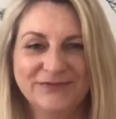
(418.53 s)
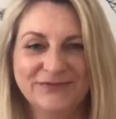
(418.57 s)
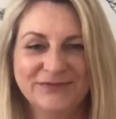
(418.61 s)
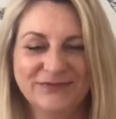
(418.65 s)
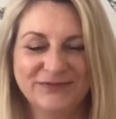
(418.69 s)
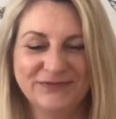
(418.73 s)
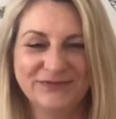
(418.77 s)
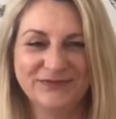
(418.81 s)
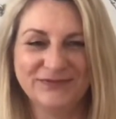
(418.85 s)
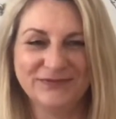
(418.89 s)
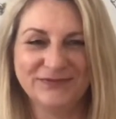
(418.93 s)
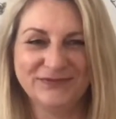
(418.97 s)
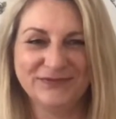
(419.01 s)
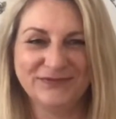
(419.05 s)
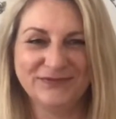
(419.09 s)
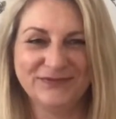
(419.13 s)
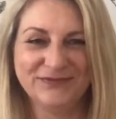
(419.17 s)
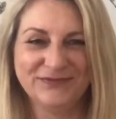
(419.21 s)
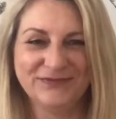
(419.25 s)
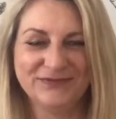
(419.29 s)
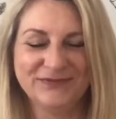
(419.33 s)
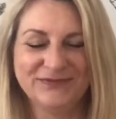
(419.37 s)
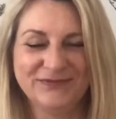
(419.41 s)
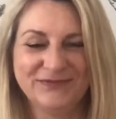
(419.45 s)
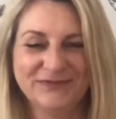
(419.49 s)

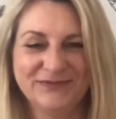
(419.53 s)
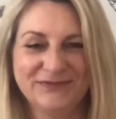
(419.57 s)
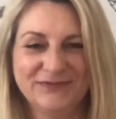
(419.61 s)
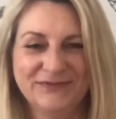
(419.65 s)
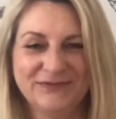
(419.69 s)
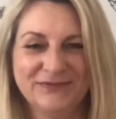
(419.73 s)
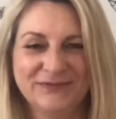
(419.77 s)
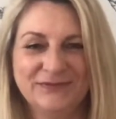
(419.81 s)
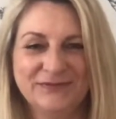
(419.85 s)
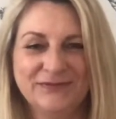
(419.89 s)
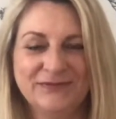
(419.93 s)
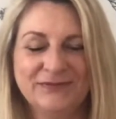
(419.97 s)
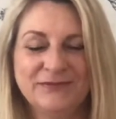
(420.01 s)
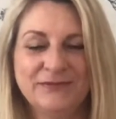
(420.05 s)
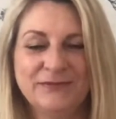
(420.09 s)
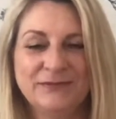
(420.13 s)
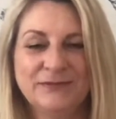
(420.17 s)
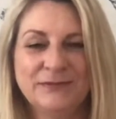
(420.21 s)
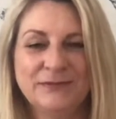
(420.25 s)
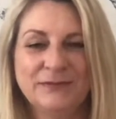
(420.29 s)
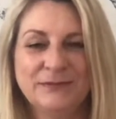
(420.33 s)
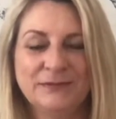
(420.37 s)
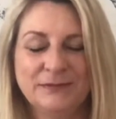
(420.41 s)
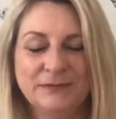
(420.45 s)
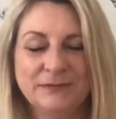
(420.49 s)

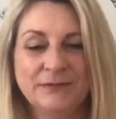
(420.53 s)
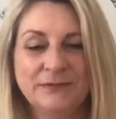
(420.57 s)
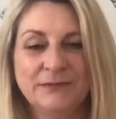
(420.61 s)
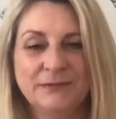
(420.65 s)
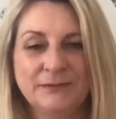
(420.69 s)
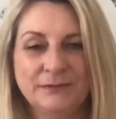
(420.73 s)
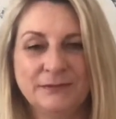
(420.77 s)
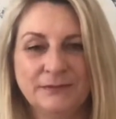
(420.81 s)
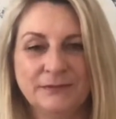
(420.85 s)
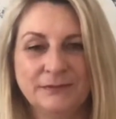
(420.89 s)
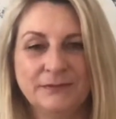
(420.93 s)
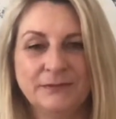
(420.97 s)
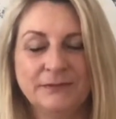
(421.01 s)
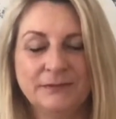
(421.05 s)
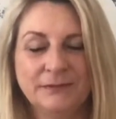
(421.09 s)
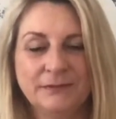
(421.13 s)
This person isn't speaking.